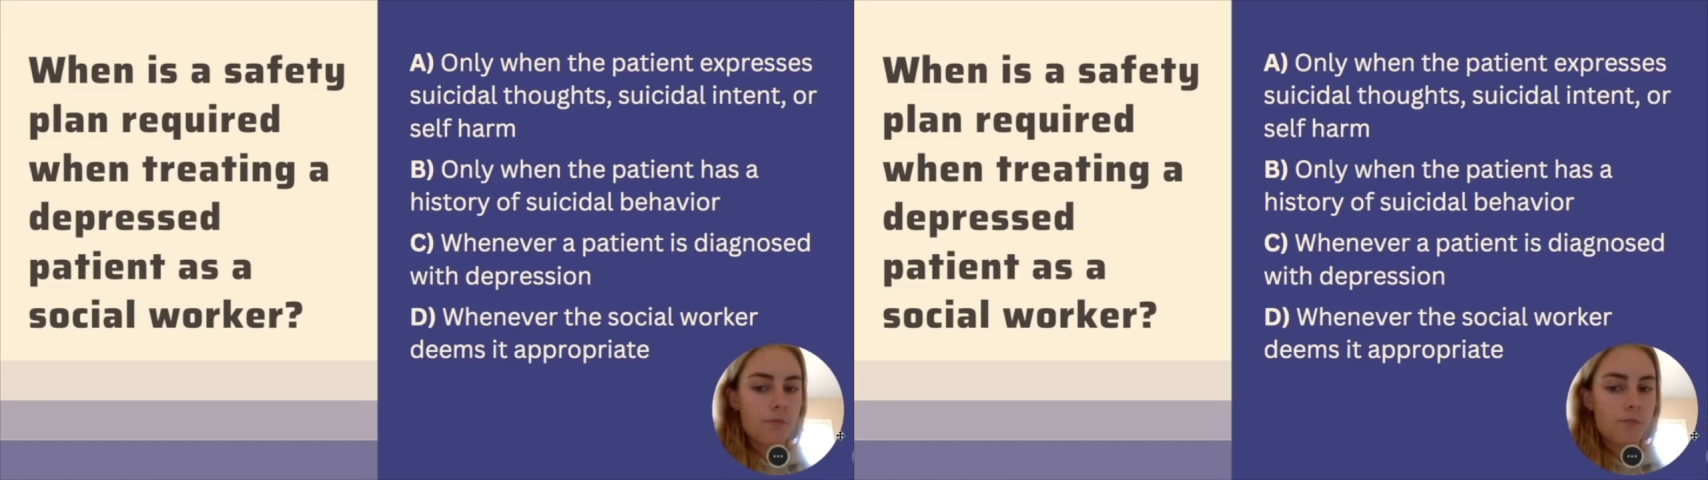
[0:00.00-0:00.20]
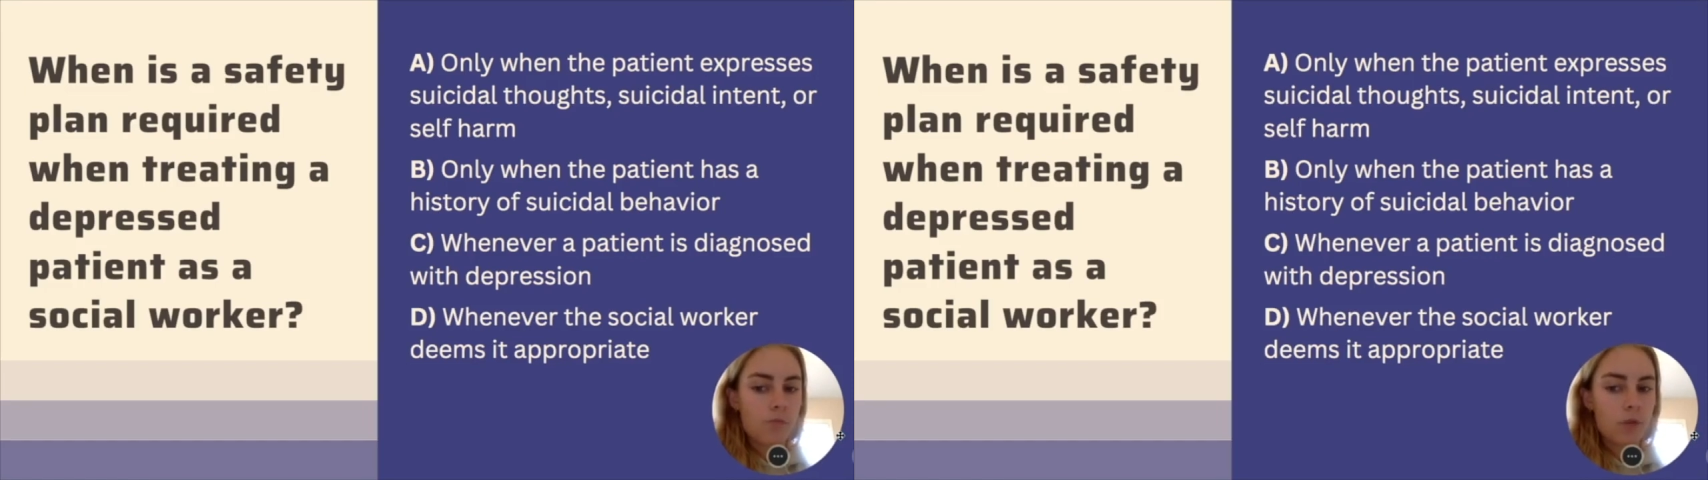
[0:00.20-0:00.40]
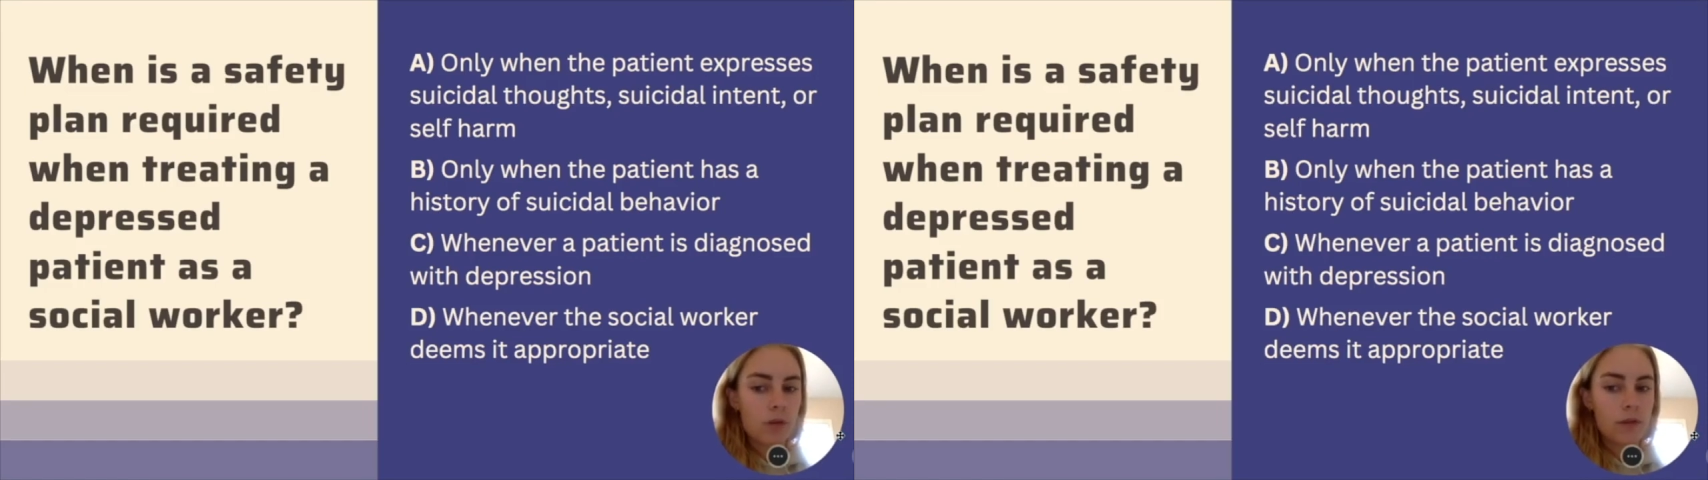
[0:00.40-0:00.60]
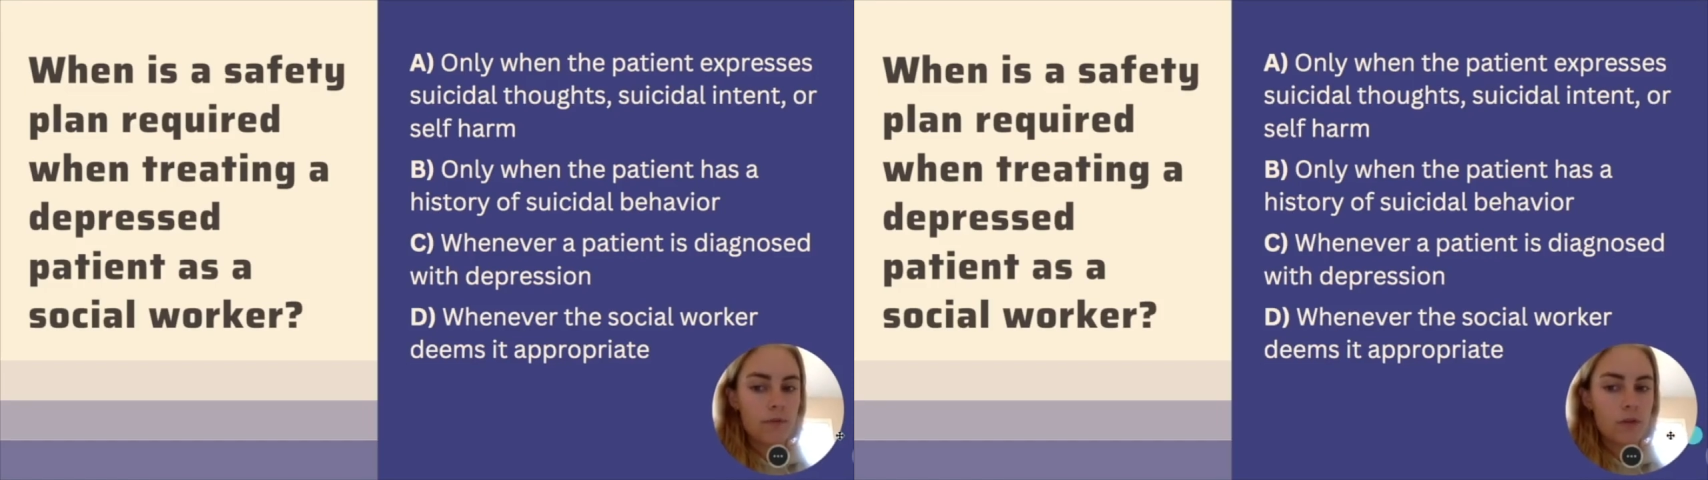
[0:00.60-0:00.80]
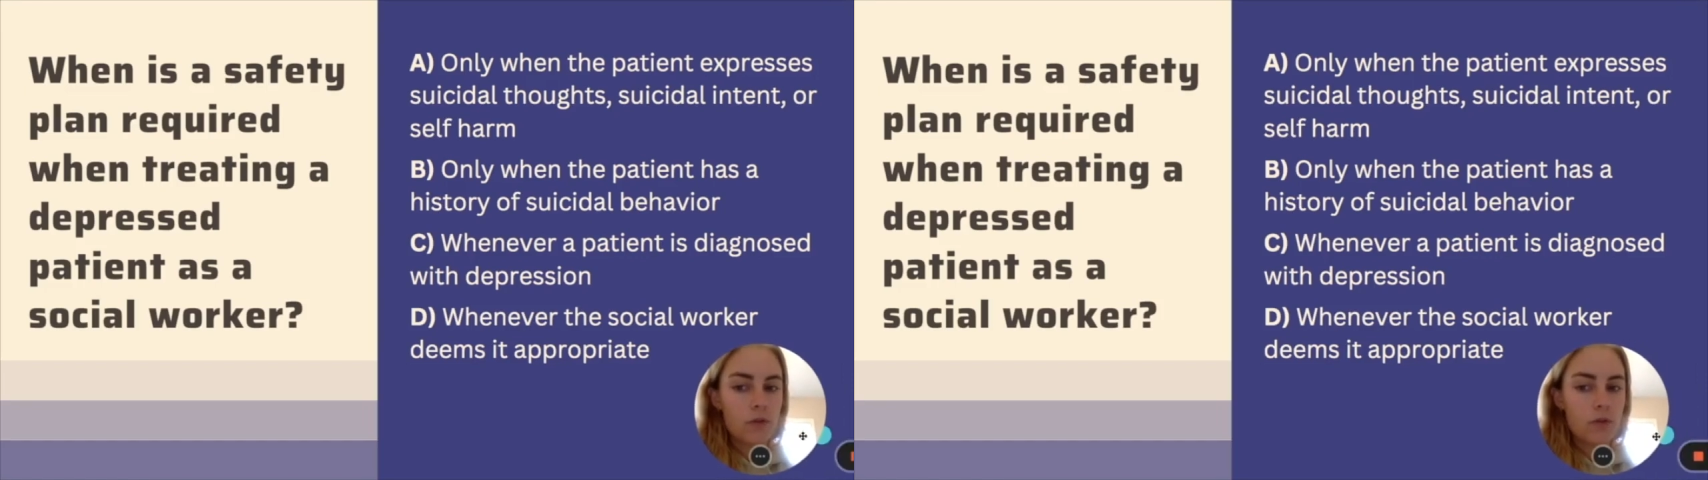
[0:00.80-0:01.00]
And I'll give
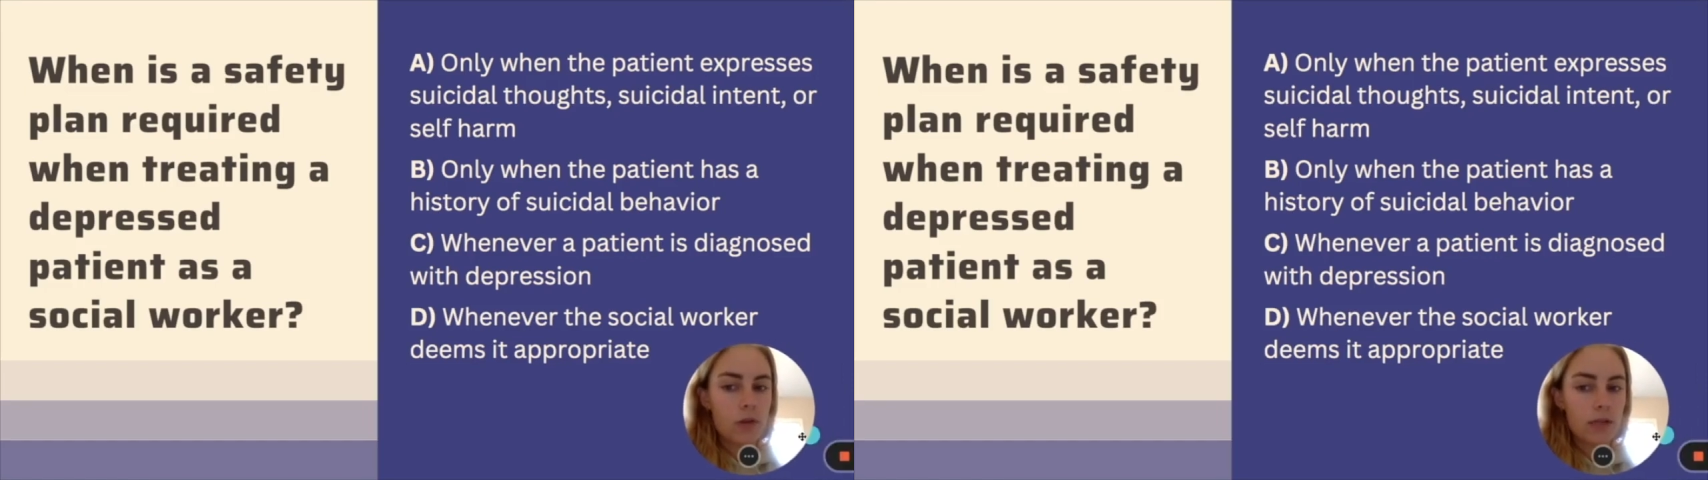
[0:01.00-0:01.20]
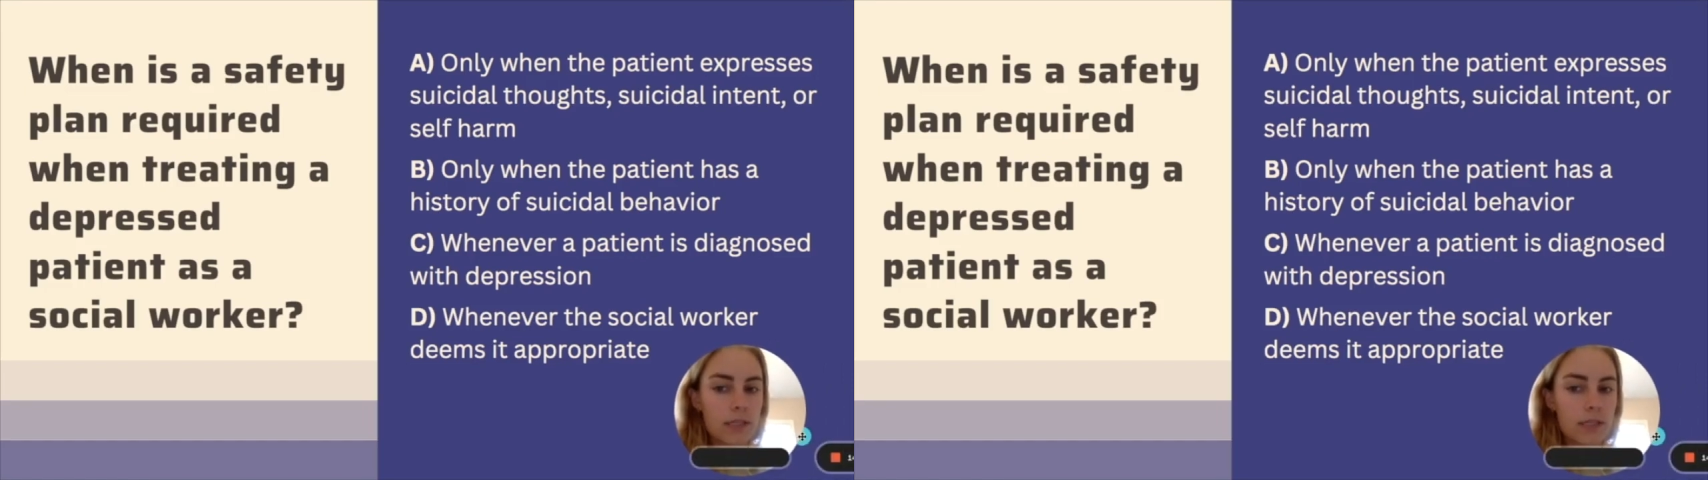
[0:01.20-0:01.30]
you guys a